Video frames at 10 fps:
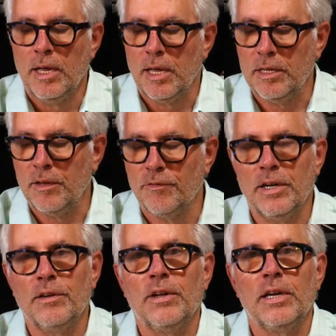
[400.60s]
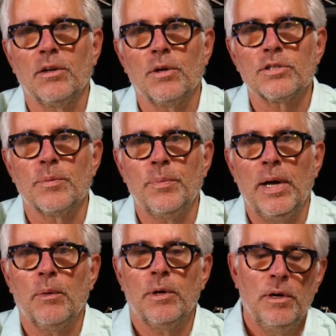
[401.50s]
In the event of any loss of
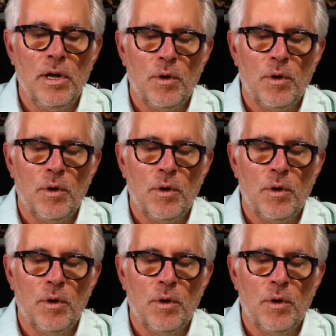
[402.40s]
power,